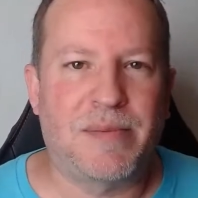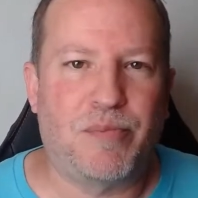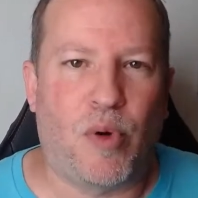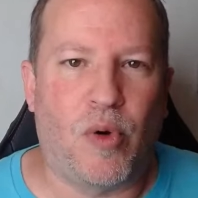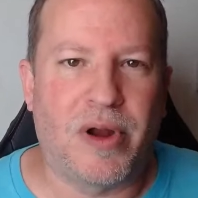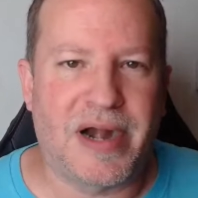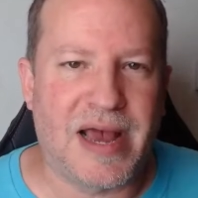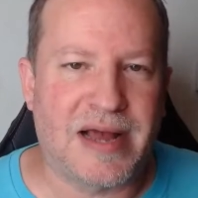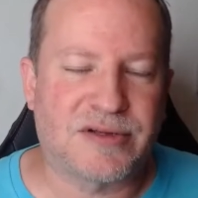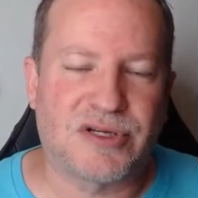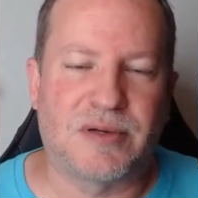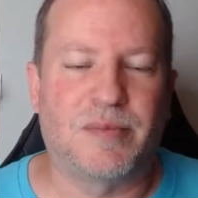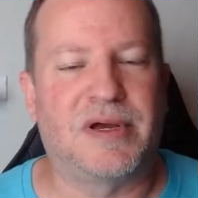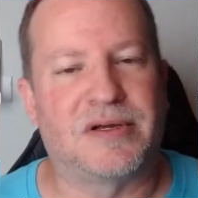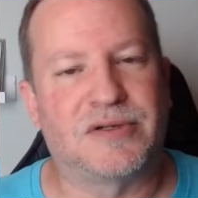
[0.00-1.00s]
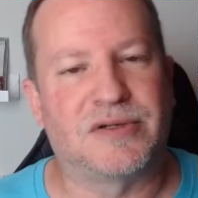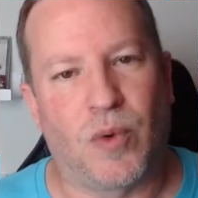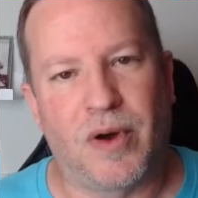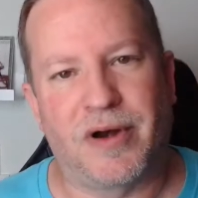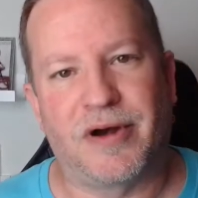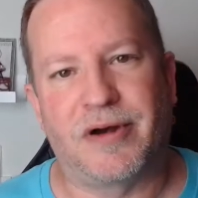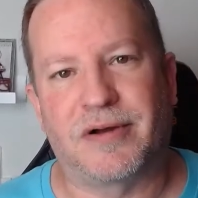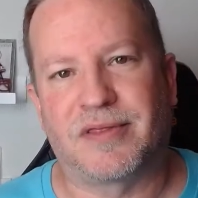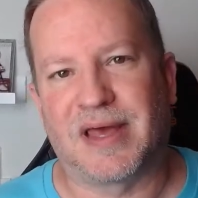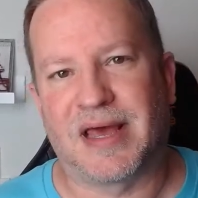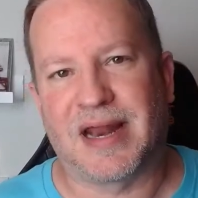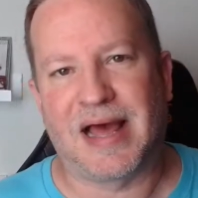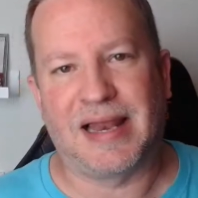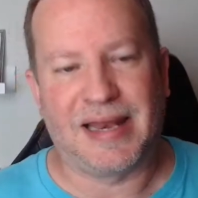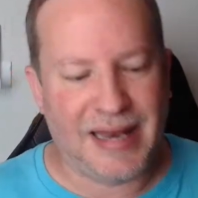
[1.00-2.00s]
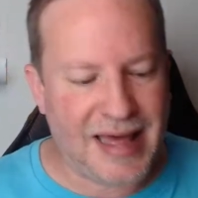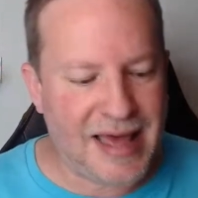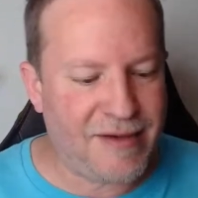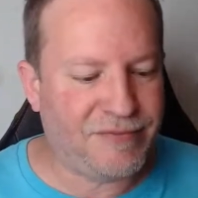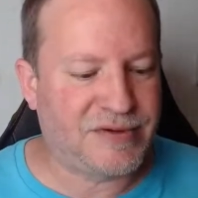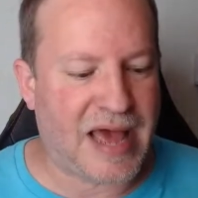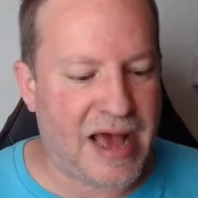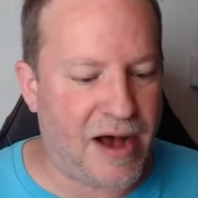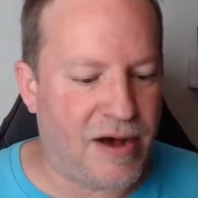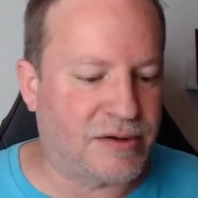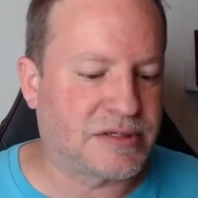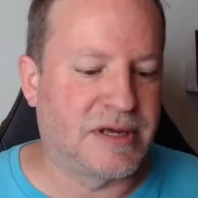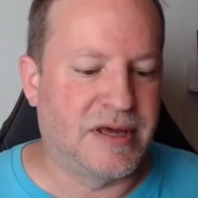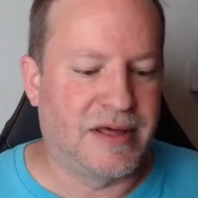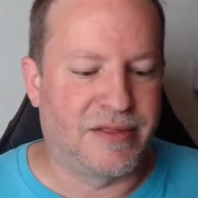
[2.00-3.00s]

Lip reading: pointed out to me on Twitter that I left out